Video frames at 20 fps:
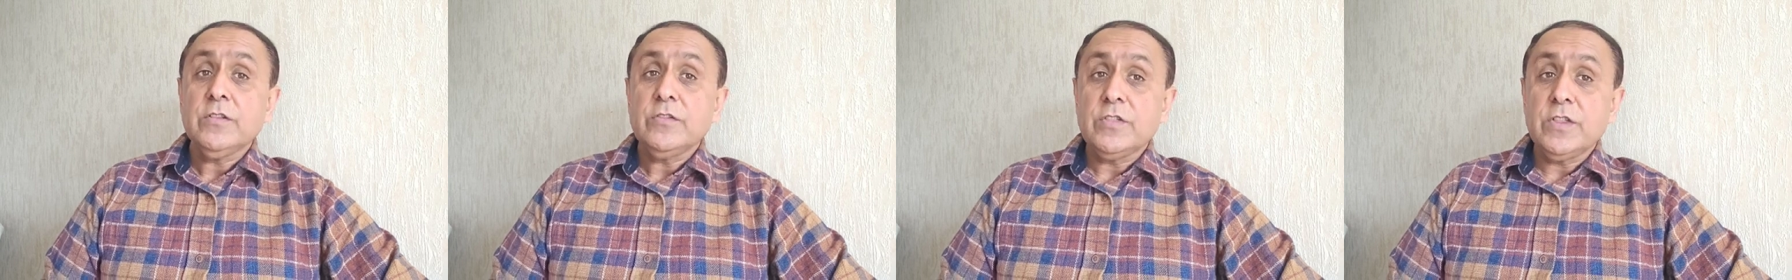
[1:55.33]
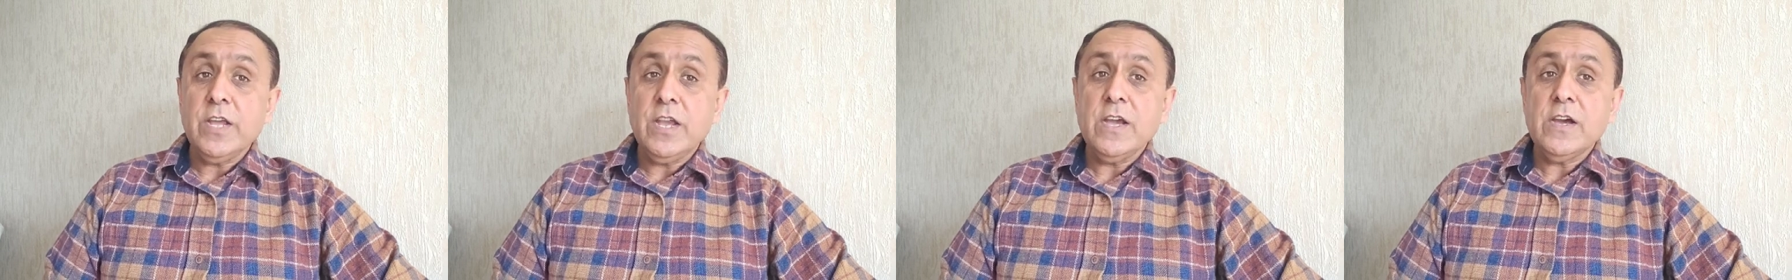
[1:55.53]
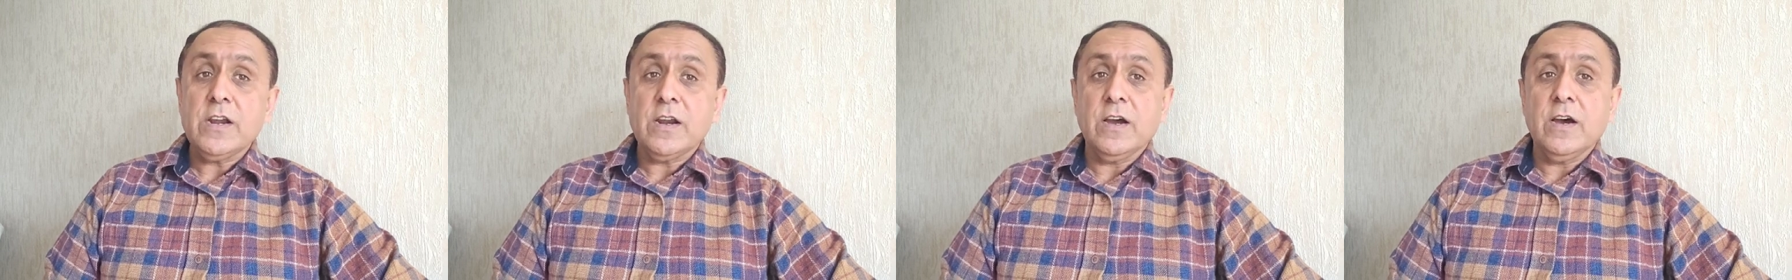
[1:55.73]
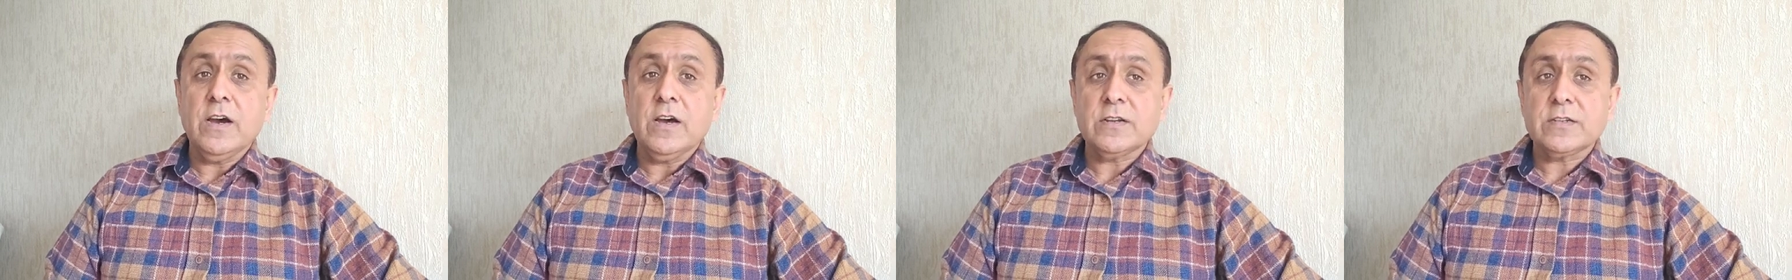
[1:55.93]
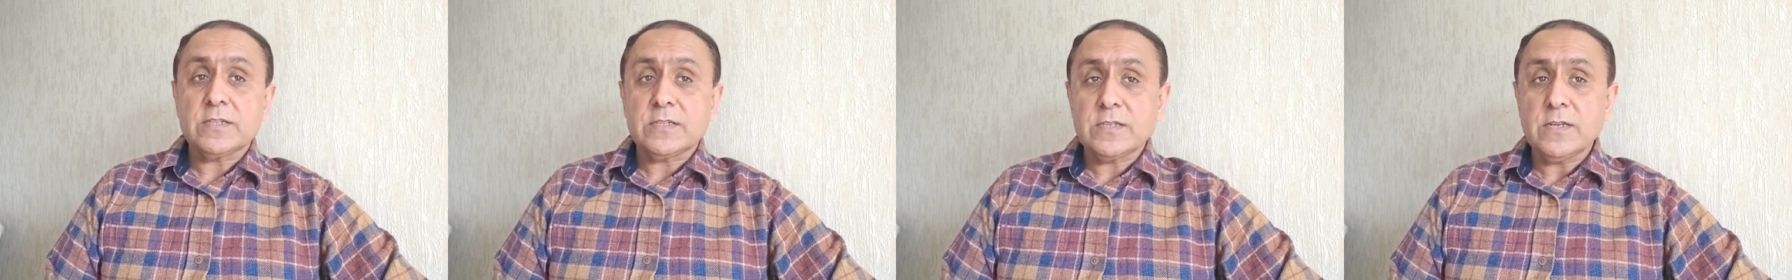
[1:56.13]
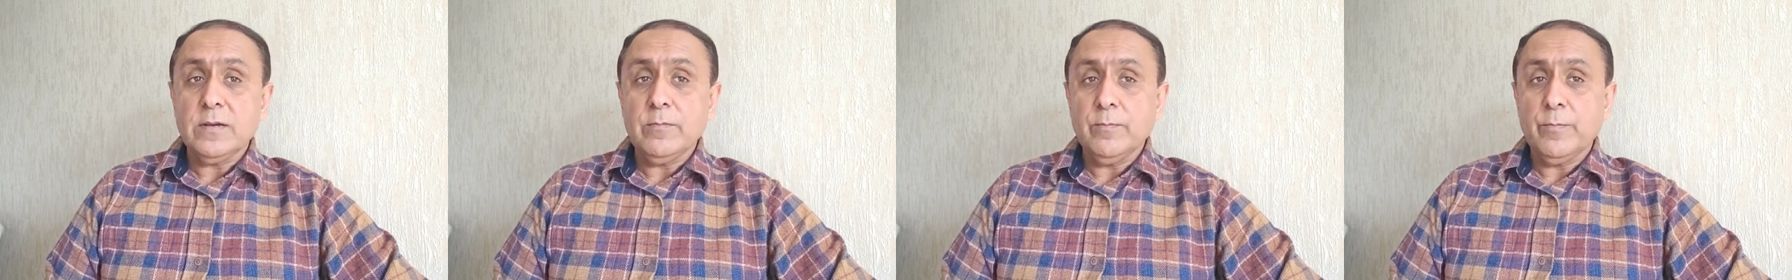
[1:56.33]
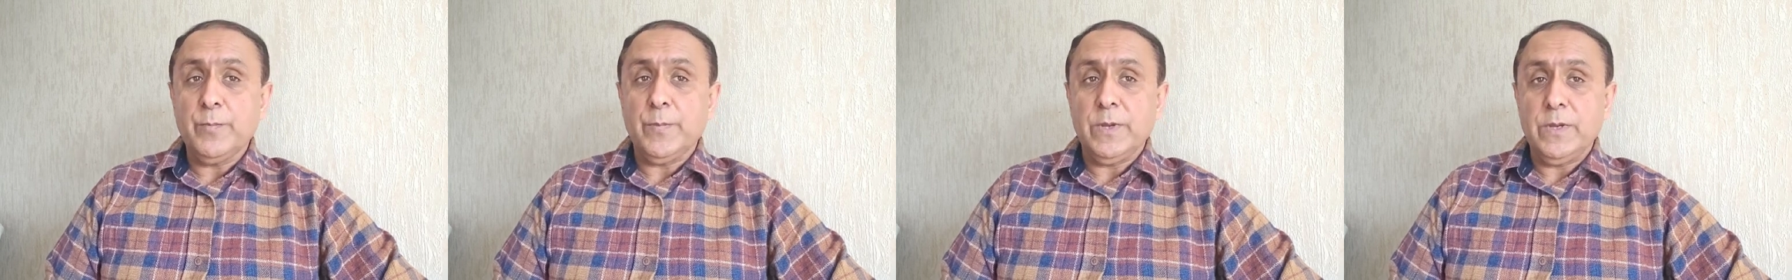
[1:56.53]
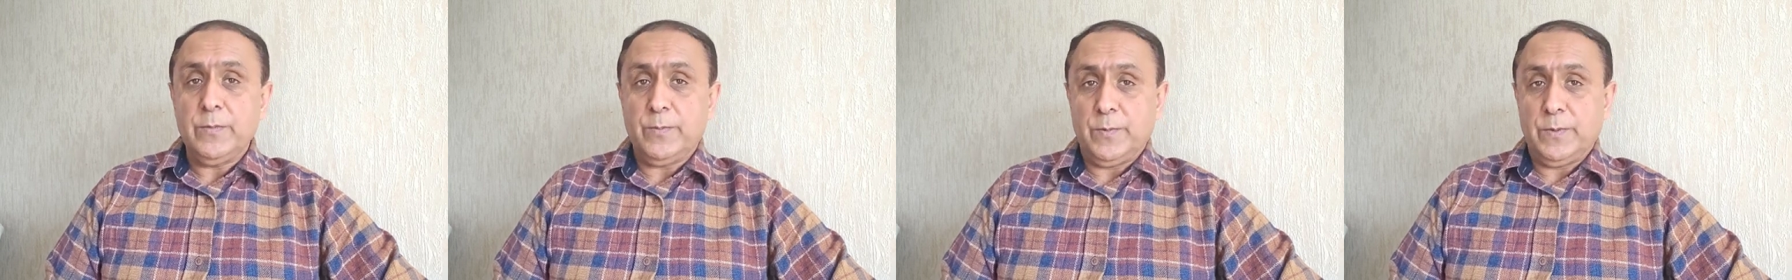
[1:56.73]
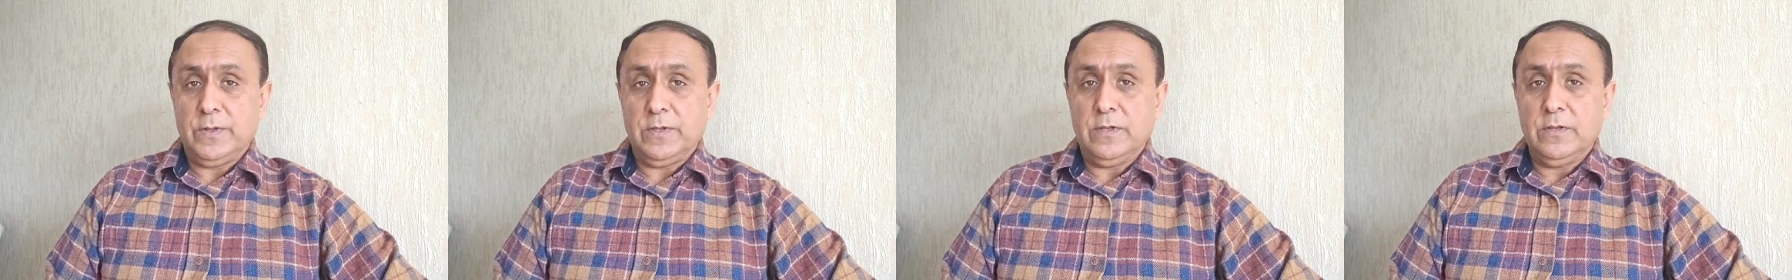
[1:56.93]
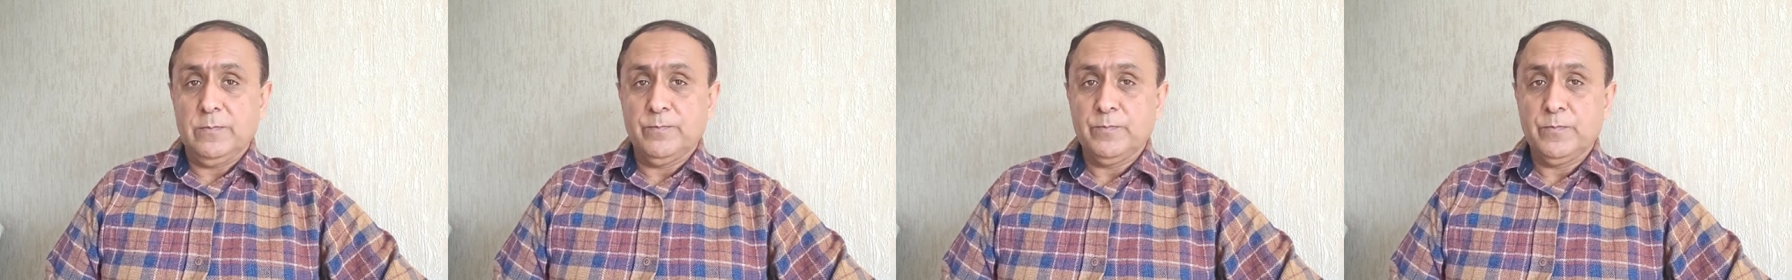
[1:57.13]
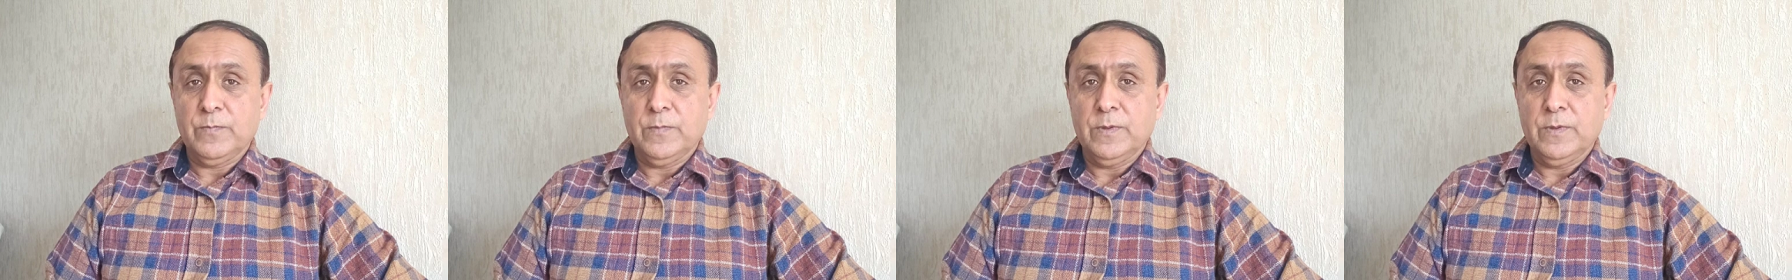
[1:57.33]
There are some people